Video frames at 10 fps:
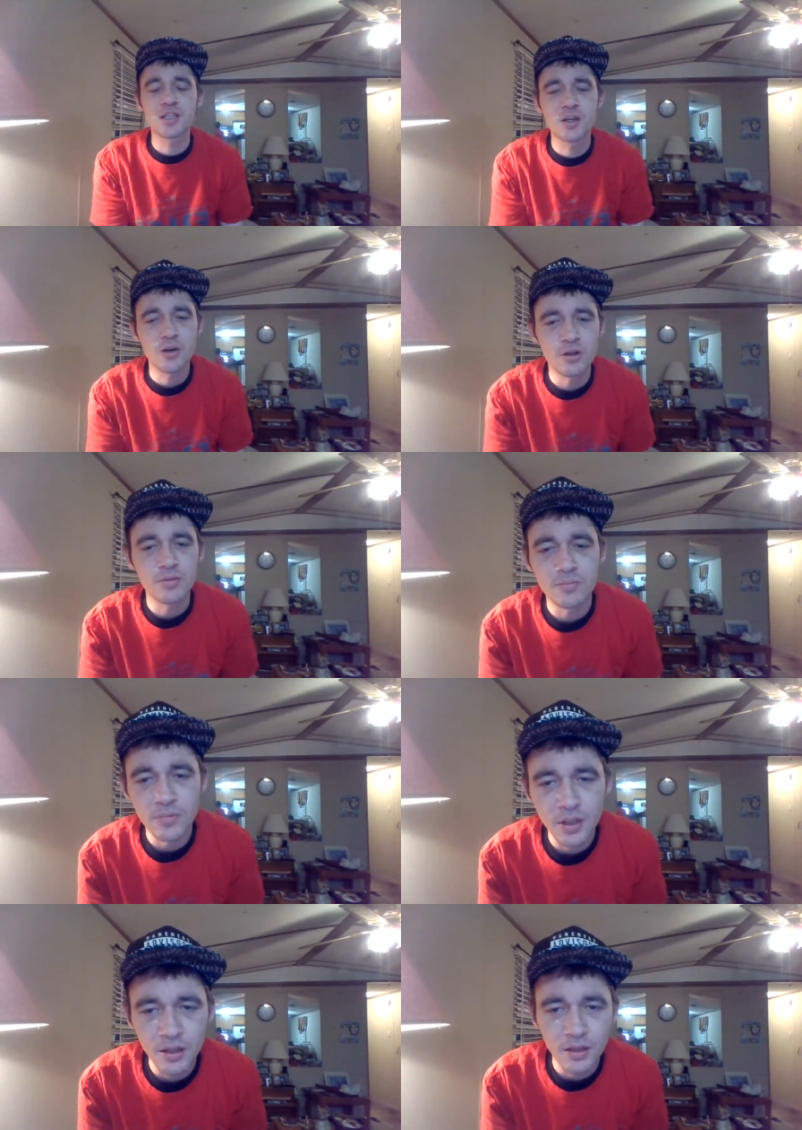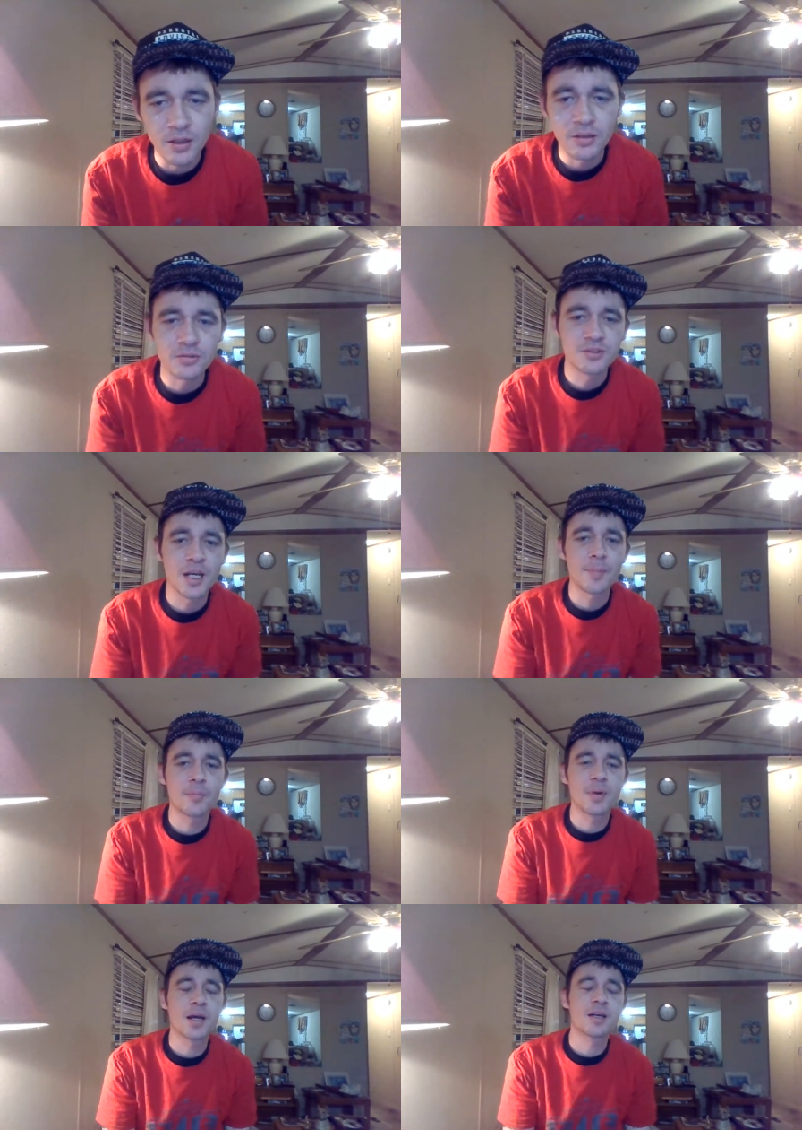Dehart uh,
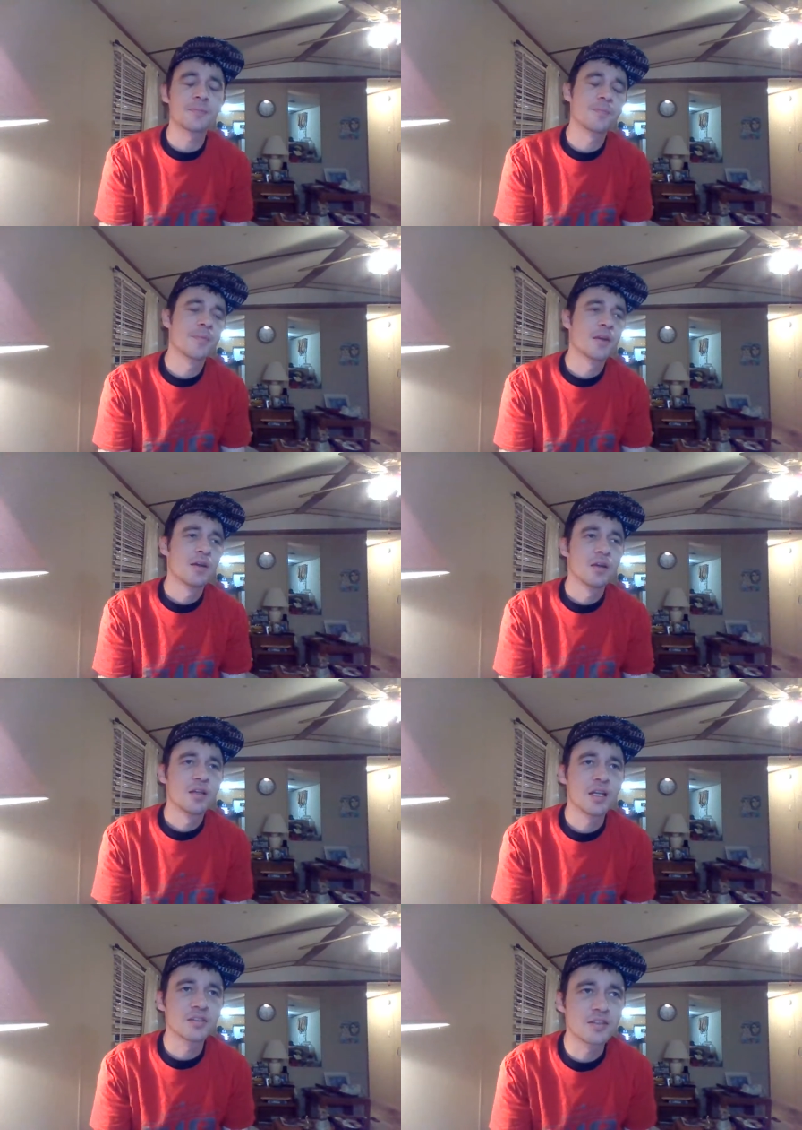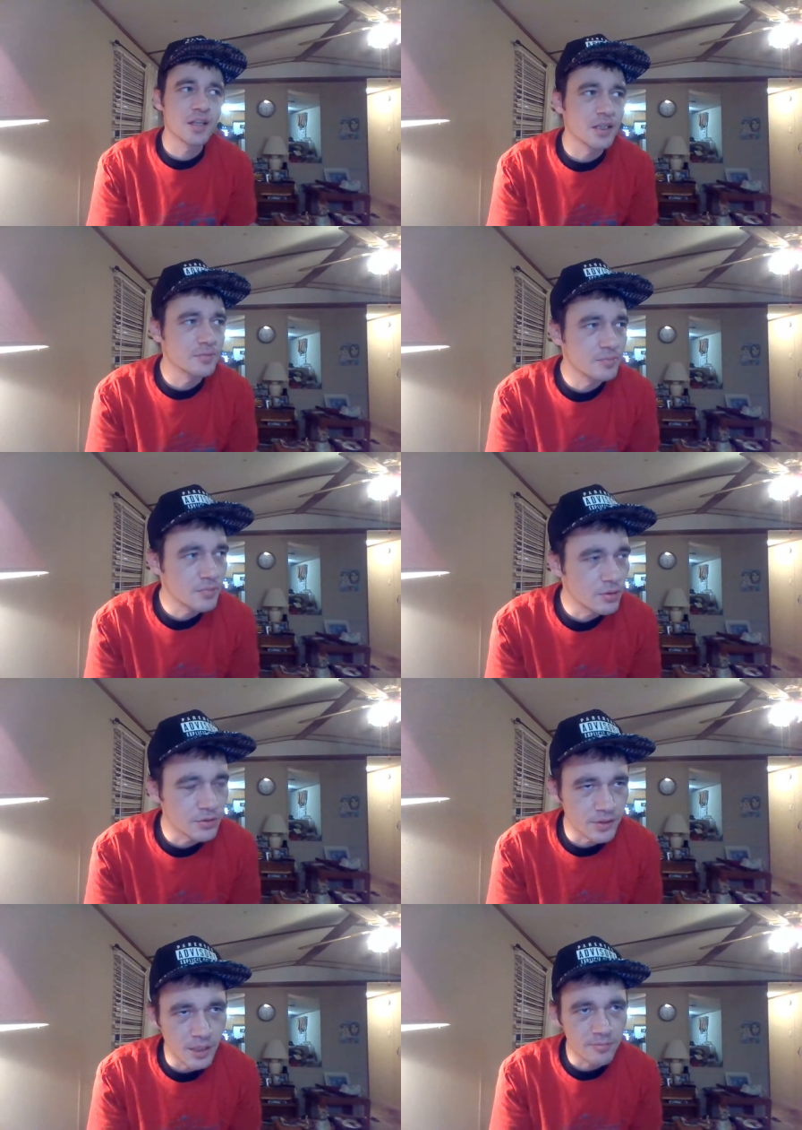stopping by yesterday
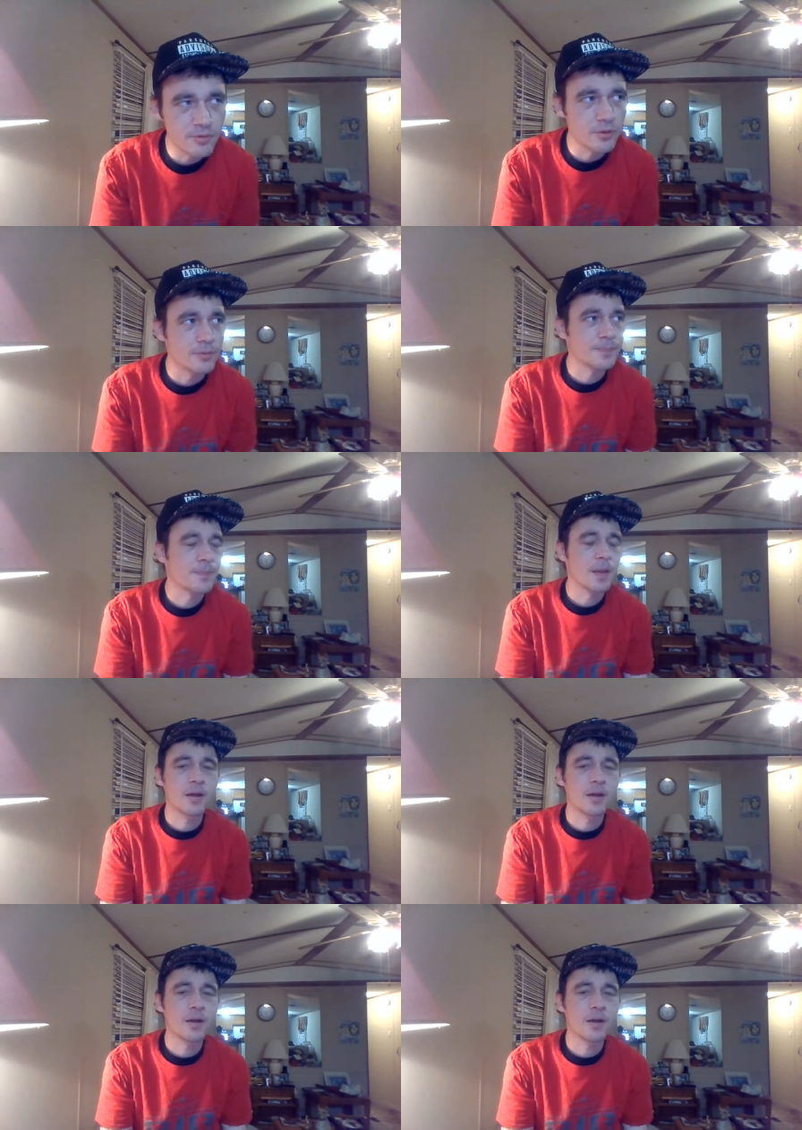or the day before.